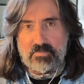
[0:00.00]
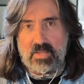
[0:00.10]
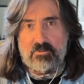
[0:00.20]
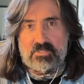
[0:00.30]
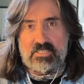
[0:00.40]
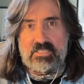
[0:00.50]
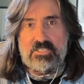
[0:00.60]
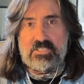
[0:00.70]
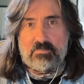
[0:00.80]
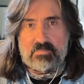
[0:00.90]
out to
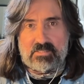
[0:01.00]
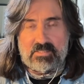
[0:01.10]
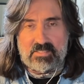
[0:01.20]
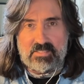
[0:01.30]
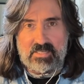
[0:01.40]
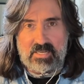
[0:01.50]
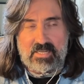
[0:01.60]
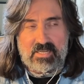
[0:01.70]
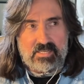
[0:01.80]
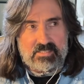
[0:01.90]
Egypt
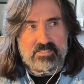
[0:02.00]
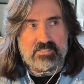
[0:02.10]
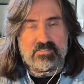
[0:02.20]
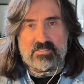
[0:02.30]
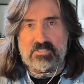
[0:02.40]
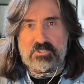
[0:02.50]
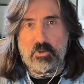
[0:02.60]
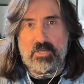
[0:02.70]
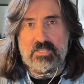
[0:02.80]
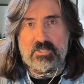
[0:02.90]
uh, to to
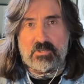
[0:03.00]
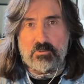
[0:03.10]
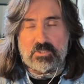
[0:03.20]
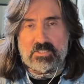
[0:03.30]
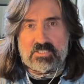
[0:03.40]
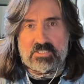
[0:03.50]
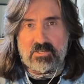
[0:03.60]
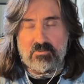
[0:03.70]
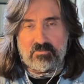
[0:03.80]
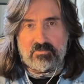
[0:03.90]
join in the chorus
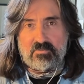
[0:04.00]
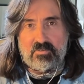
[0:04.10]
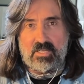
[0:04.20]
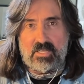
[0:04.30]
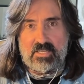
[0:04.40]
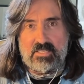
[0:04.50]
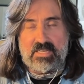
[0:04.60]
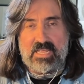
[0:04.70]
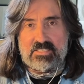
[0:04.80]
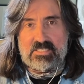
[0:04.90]
of uh,
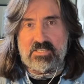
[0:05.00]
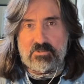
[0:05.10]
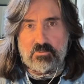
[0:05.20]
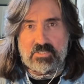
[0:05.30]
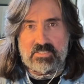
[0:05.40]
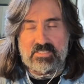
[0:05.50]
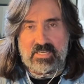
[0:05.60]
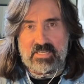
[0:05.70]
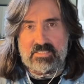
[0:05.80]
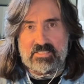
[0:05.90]
net zero
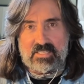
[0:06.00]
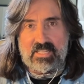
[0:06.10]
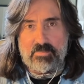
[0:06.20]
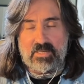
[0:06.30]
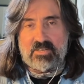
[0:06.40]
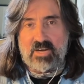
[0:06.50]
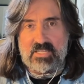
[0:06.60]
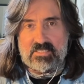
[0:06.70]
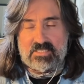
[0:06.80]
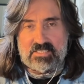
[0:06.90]
and climate
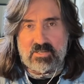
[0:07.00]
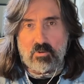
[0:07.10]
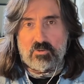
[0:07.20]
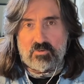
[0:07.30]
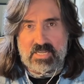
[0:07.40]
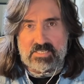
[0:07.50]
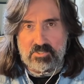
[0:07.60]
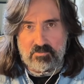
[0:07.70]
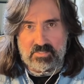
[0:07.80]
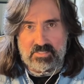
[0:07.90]
crisis and all the rest
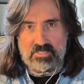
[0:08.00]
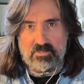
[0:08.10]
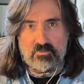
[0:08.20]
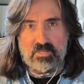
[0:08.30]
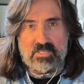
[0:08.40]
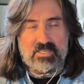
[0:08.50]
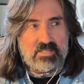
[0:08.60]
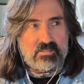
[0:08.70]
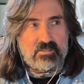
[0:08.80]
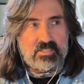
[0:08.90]
of it. You know,
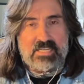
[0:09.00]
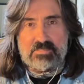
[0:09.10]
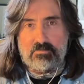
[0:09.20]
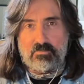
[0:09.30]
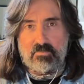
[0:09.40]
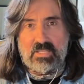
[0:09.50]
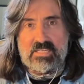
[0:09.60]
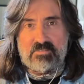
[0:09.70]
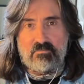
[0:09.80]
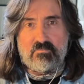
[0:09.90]
less
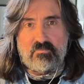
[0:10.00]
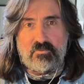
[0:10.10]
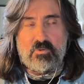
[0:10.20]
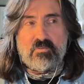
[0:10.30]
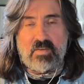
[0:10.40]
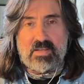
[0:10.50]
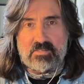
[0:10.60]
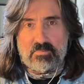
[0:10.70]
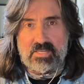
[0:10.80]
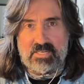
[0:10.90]
less fewer
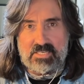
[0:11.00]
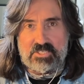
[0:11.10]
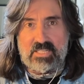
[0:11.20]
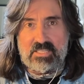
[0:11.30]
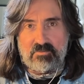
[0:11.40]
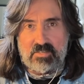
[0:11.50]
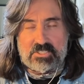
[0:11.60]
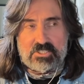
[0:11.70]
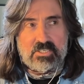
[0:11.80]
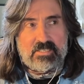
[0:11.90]
vertebrae than a
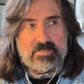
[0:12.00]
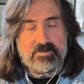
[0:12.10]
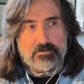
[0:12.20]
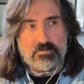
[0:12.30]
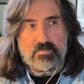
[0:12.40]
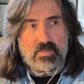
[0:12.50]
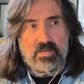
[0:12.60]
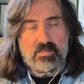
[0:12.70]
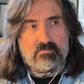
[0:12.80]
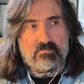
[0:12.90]
jellyfish.
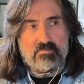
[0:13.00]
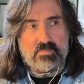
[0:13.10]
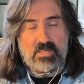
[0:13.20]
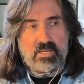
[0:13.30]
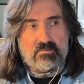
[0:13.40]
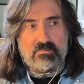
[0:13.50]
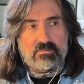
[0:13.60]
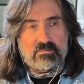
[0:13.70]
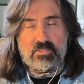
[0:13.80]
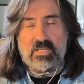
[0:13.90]
Um,
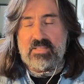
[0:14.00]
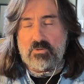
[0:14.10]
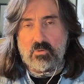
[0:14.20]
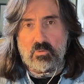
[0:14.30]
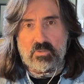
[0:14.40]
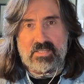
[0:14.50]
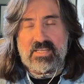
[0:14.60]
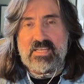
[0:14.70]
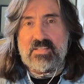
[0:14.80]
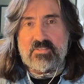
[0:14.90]
it, the whole
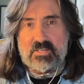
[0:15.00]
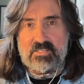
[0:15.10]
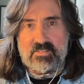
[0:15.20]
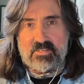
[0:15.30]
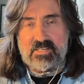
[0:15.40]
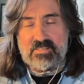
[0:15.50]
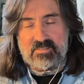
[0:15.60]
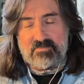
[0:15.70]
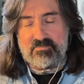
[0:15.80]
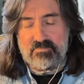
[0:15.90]
there are there are
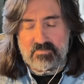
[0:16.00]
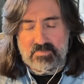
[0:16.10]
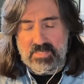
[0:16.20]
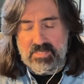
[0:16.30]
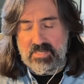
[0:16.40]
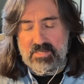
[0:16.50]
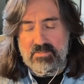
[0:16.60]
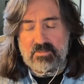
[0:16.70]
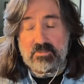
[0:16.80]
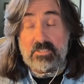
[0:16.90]

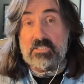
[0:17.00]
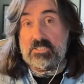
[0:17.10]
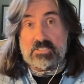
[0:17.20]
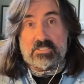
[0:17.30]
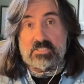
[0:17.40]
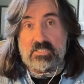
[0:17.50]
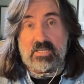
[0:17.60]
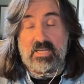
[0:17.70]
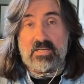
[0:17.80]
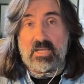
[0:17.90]
leaders
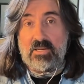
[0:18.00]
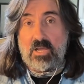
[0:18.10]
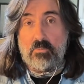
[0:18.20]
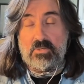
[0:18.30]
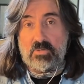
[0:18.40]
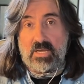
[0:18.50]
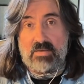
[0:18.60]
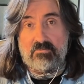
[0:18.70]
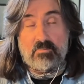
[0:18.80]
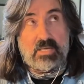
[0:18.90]
and and how we don't
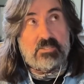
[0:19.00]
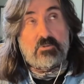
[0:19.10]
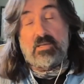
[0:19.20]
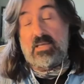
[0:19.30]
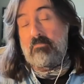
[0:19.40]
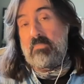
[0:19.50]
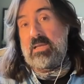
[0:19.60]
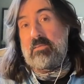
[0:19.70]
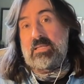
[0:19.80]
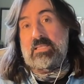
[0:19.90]
have them and so it, it
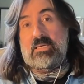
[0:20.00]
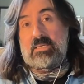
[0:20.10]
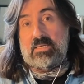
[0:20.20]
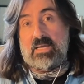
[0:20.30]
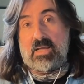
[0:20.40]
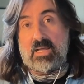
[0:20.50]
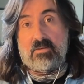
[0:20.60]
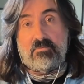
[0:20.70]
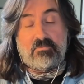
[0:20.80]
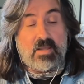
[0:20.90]
made me think I,
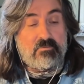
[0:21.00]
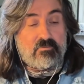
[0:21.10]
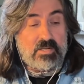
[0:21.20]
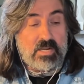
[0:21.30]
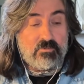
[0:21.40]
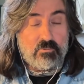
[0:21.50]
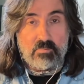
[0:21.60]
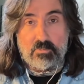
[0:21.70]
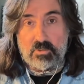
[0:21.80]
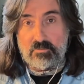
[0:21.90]
i've i've written i wrote a
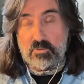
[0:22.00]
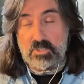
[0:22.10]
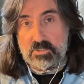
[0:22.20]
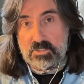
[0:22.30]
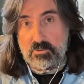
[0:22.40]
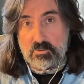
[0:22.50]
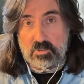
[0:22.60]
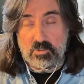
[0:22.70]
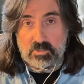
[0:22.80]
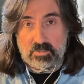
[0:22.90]
book a few years ago
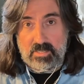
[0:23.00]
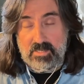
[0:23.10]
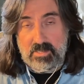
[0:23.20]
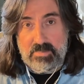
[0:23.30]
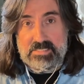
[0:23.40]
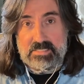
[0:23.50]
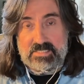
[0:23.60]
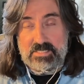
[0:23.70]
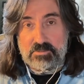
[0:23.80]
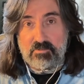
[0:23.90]
called uh, amazing
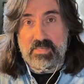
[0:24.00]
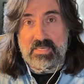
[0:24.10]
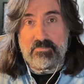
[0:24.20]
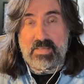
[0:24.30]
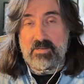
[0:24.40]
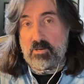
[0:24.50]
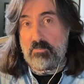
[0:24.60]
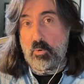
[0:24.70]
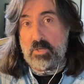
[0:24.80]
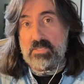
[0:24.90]
tales for making men out of
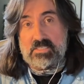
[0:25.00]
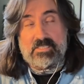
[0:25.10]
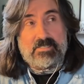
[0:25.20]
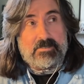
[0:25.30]
boys